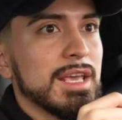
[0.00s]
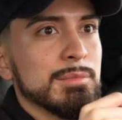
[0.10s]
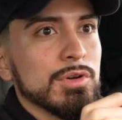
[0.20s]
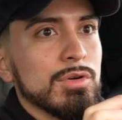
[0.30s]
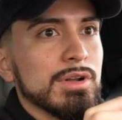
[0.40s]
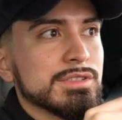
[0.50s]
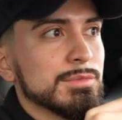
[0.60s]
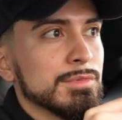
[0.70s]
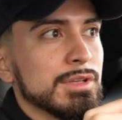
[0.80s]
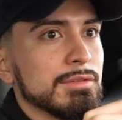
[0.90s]
came across
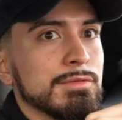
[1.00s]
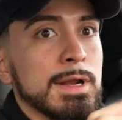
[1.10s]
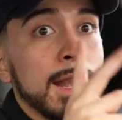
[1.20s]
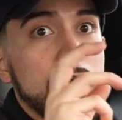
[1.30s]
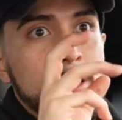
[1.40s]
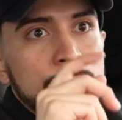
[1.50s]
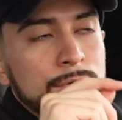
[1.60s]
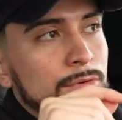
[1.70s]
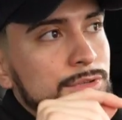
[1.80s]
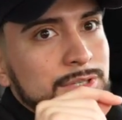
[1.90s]
something
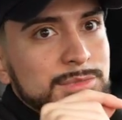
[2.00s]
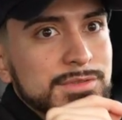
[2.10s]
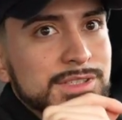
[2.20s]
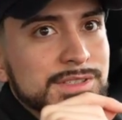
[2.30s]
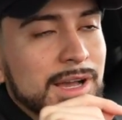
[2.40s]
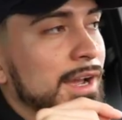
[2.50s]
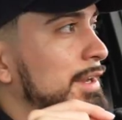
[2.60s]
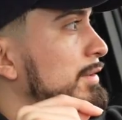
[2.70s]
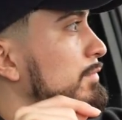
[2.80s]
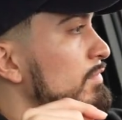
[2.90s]
phenomenal in terms of
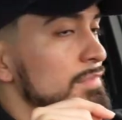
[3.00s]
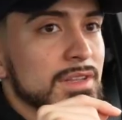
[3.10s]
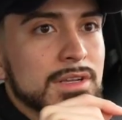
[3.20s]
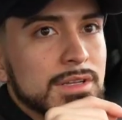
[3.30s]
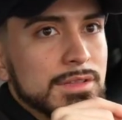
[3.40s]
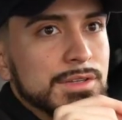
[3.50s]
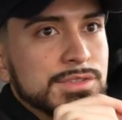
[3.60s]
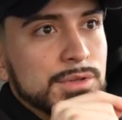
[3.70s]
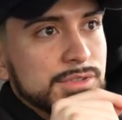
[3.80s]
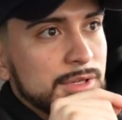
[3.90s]
design, there's
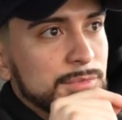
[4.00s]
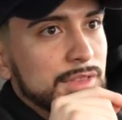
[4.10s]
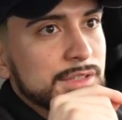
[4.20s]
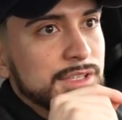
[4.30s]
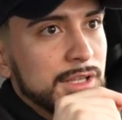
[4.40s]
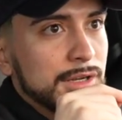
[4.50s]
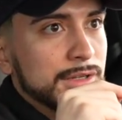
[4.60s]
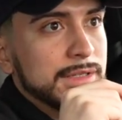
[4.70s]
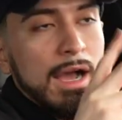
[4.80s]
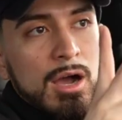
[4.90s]
still something that's gonna
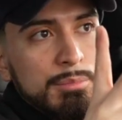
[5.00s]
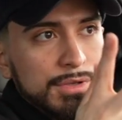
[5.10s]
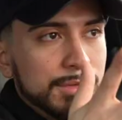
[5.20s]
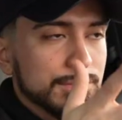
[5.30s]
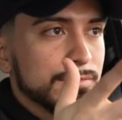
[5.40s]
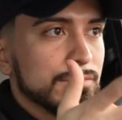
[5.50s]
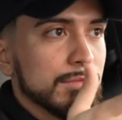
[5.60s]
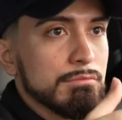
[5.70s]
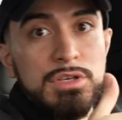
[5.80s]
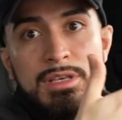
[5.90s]
top
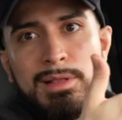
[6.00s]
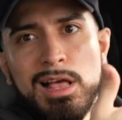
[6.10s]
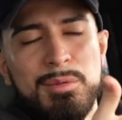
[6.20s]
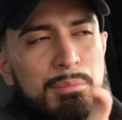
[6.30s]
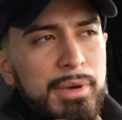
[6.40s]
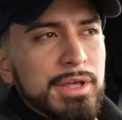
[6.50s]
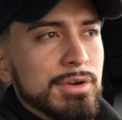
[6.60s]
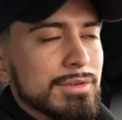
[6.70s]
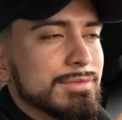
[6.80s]
it, be a lot better,